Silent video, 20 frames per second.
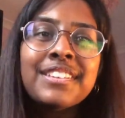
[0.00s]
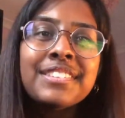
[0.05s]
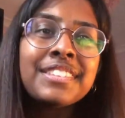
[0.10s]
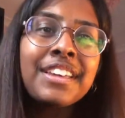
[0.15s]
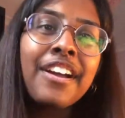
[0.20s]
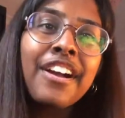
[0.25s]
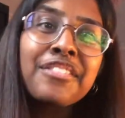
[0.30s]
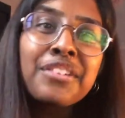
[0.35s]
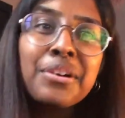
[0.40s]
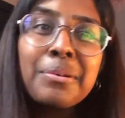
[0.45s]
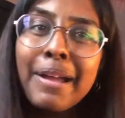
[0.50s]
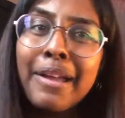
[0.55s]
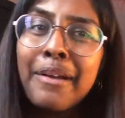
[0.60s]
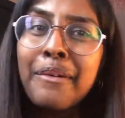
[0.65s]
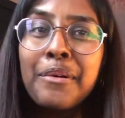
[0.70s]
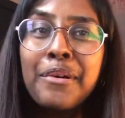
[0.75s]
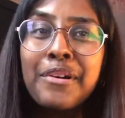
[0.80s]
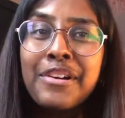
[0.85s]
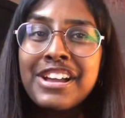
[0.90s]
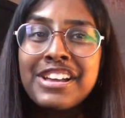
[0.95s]
So I've got my
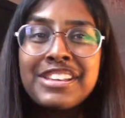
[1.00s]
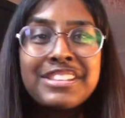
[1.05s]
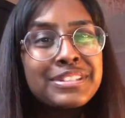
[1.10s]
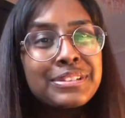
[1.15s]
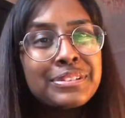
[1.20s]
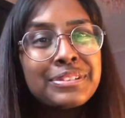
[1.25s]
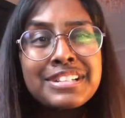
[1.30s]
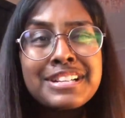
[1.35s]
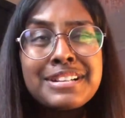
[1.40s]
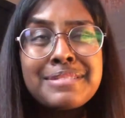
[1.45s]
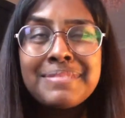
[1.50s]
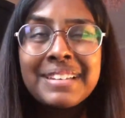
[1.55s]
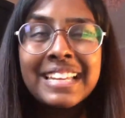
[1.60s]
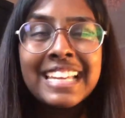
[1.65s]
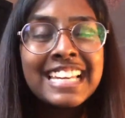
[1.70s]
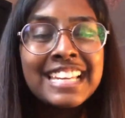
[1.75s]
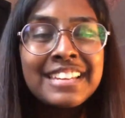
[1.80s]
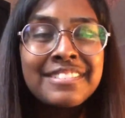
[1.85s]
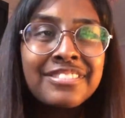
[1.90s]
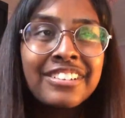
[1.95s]
August all
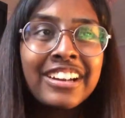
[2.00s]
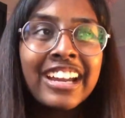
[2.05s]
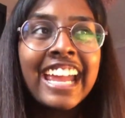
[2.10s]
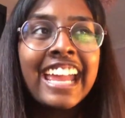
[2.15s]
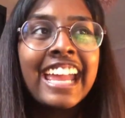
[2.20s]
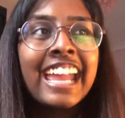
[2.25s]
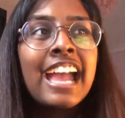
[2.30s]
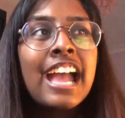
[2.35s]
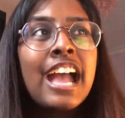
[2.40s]
completely free.